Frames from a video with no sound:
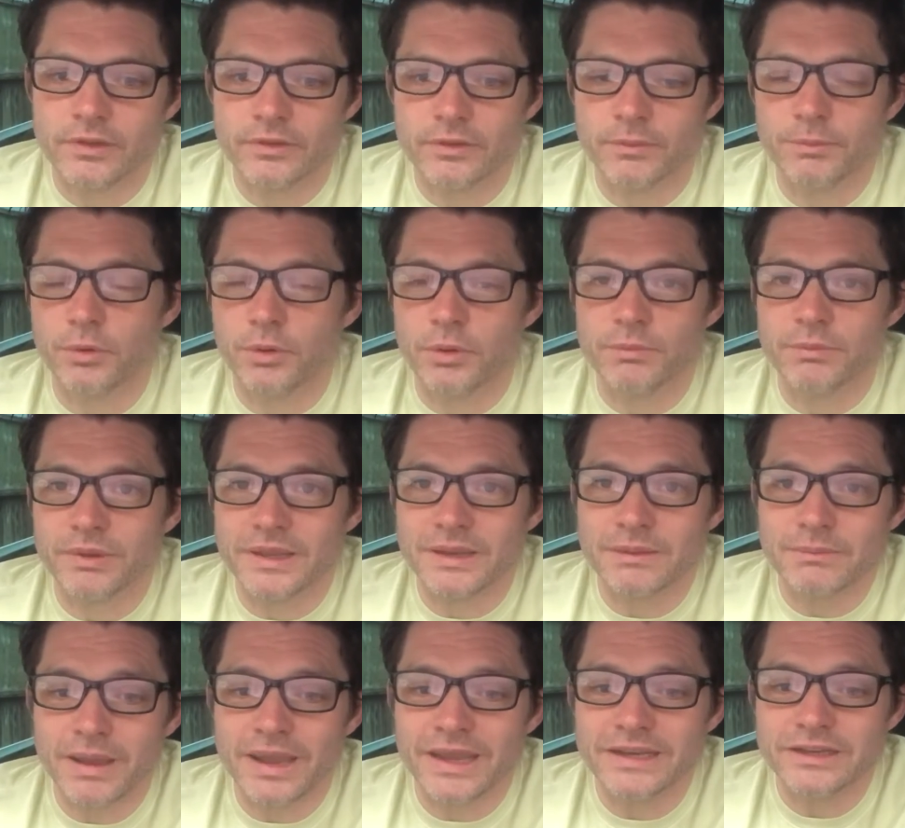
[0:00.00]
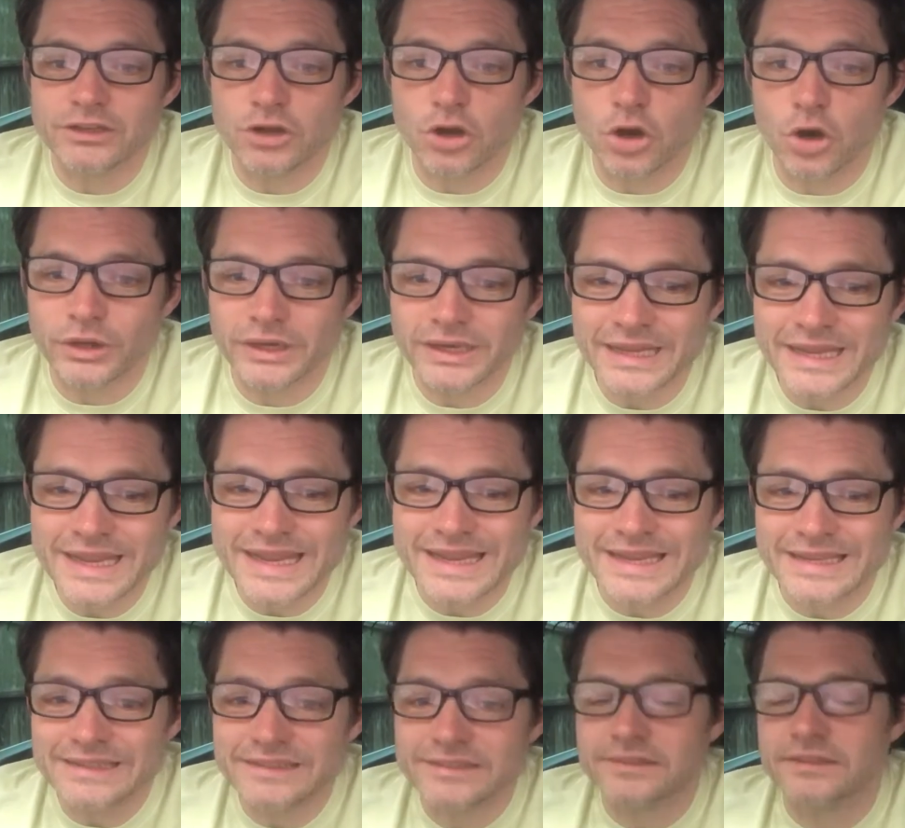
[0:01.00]
The point being made, God
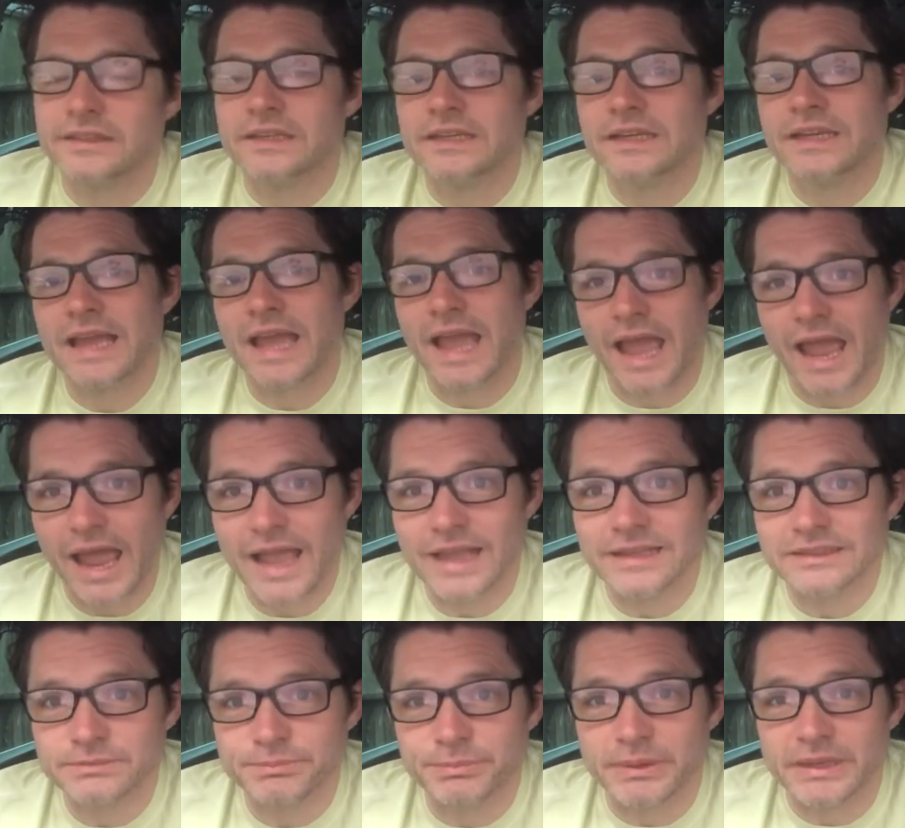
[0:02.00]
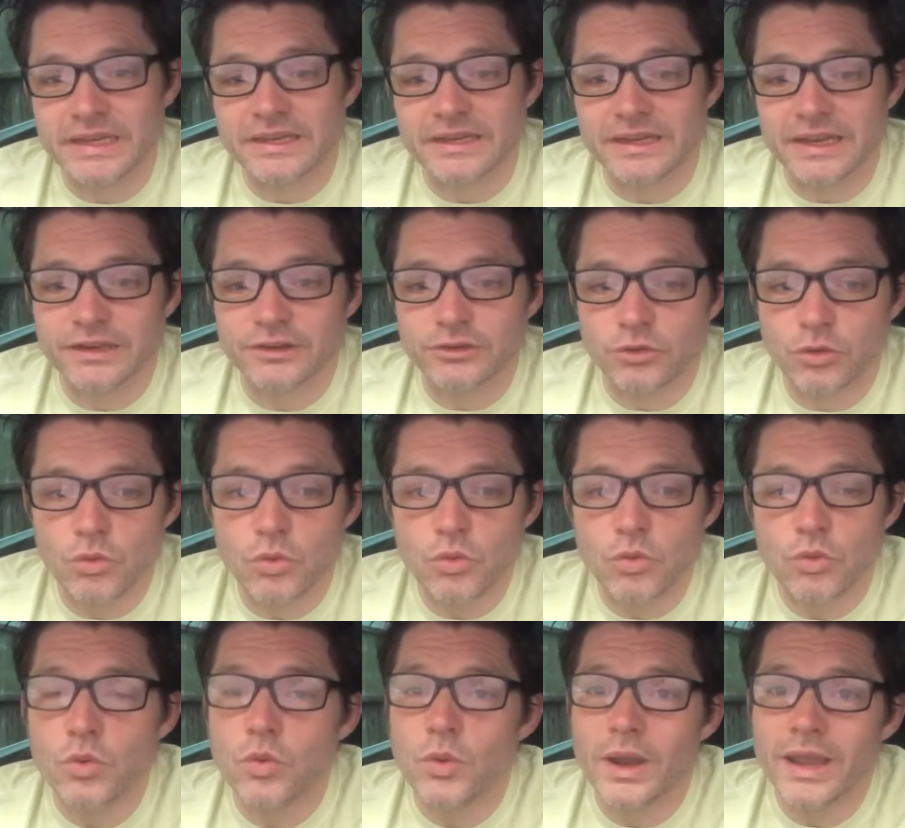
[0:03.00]
is, has been, and
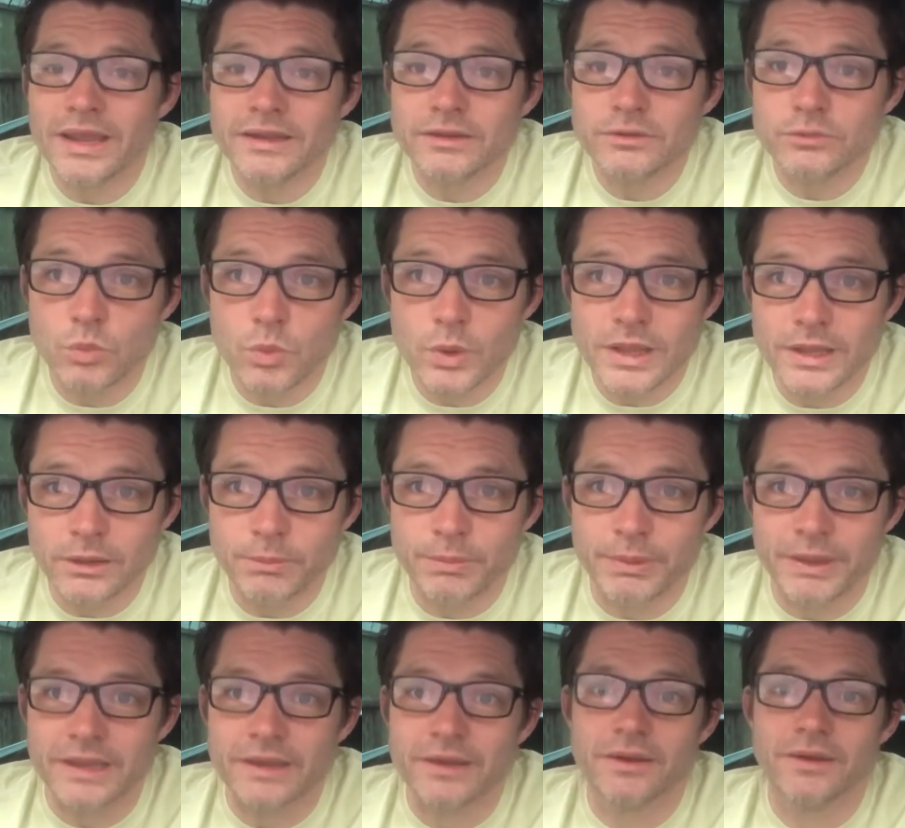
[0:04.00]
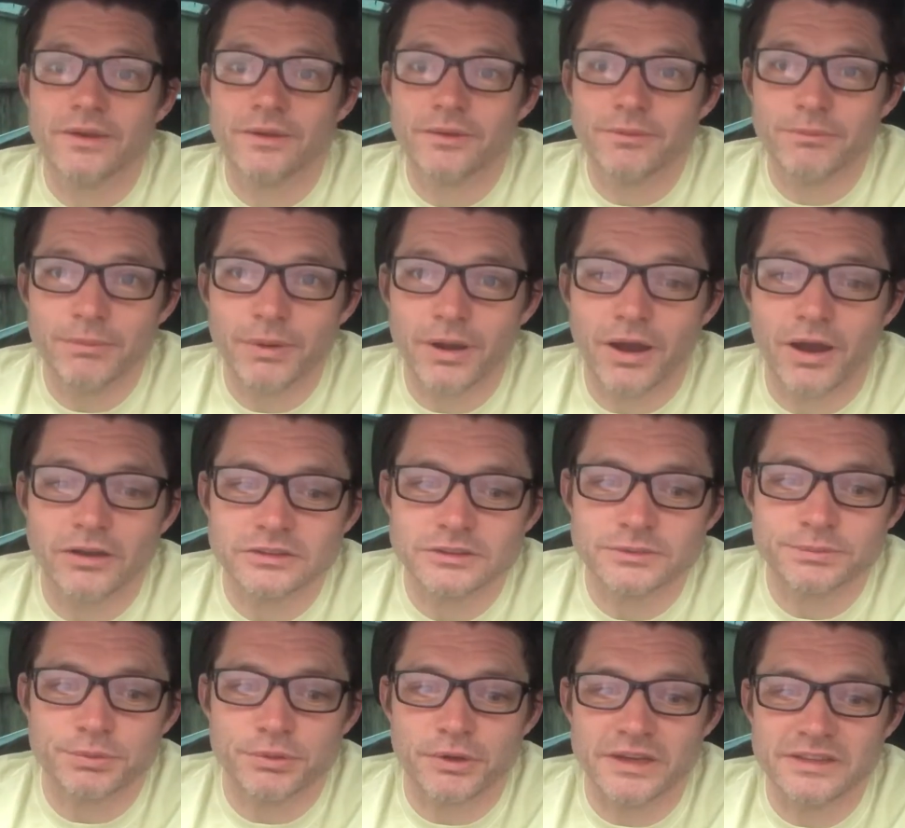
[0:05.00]
always will be,
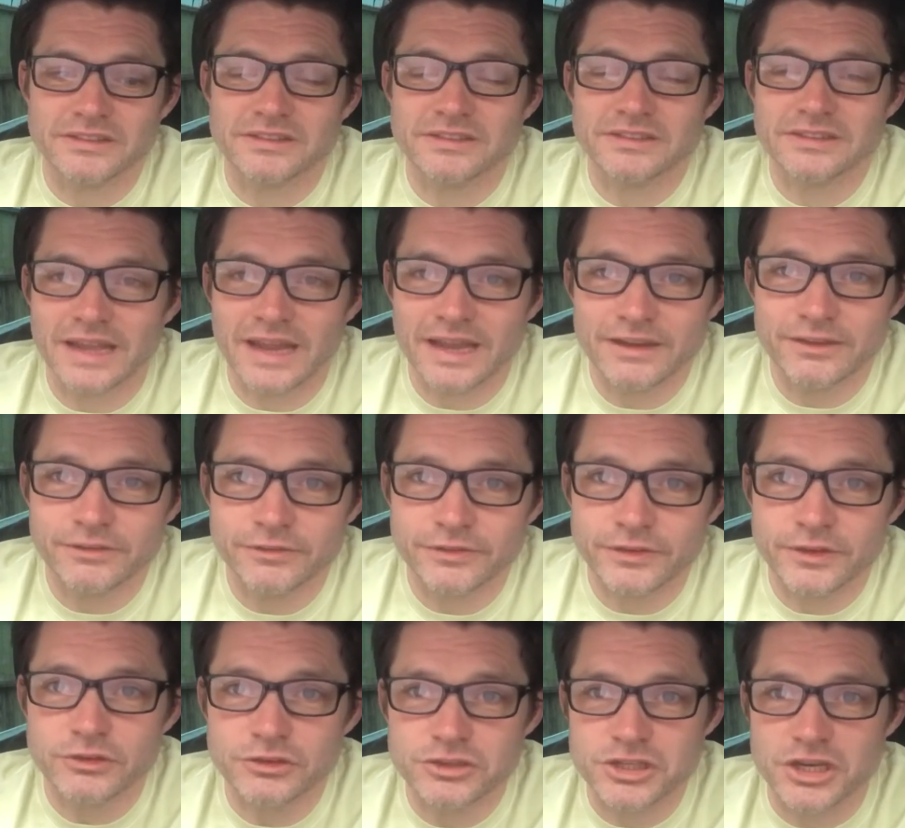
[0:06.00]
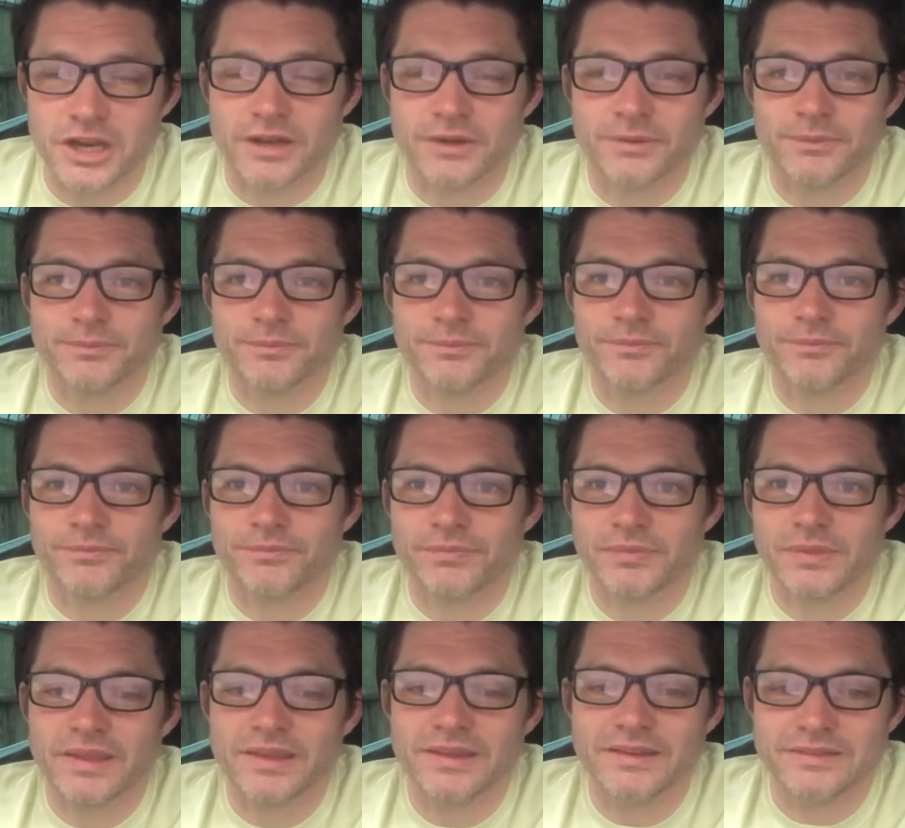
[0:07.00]
past, present, and future.
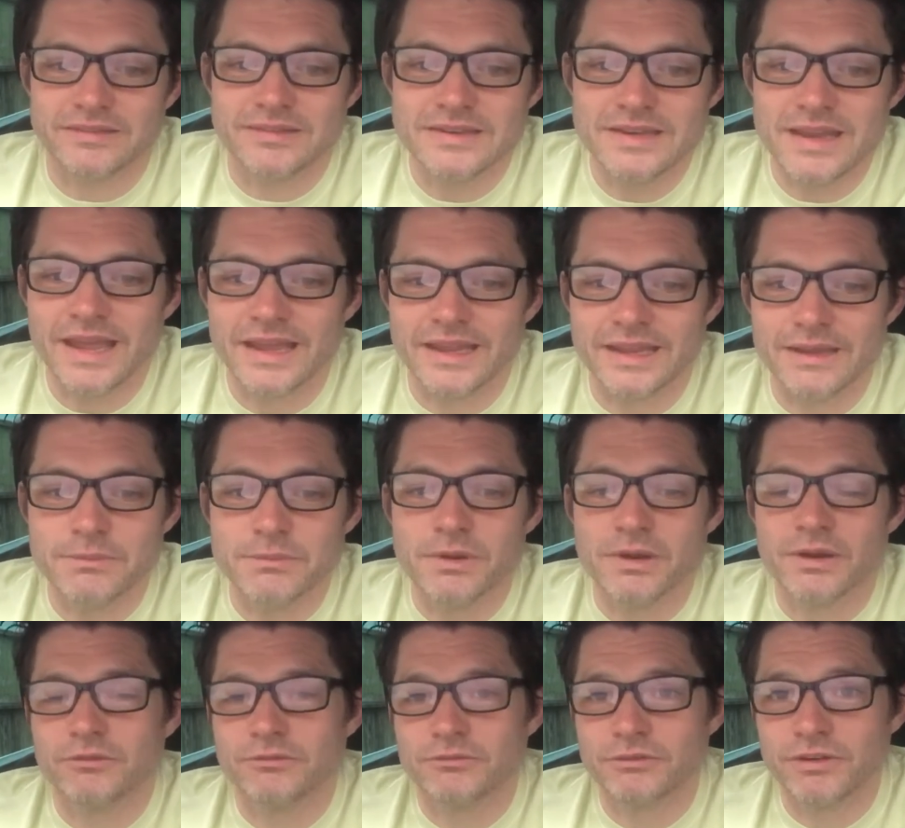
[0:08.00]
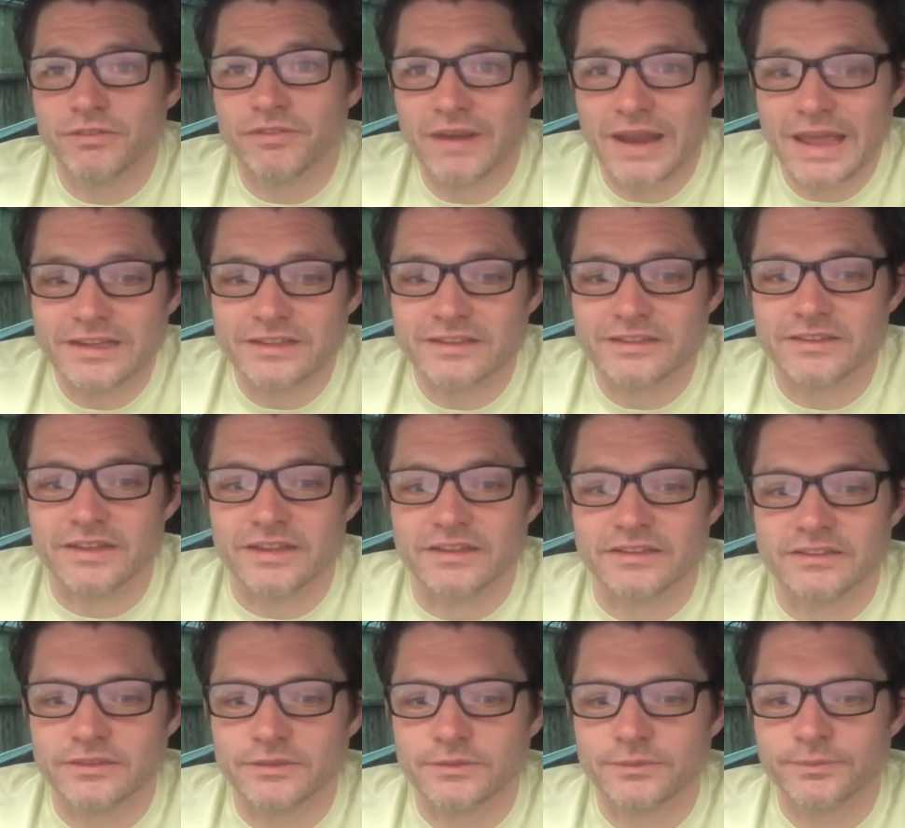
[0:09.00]
His name reflects
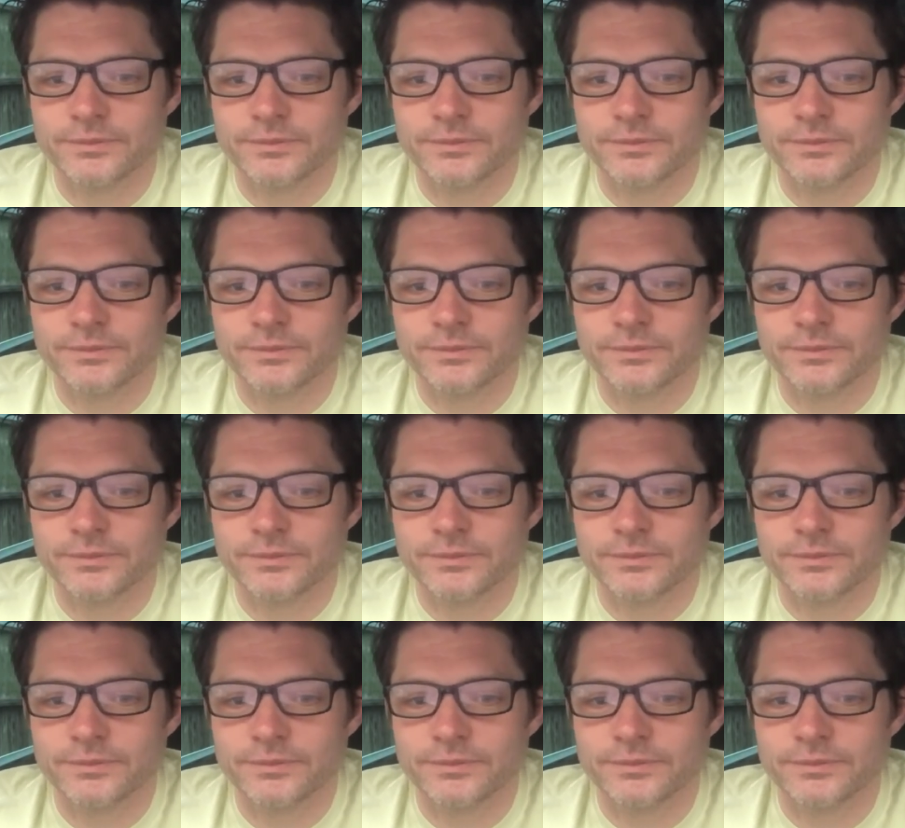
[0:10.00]
this.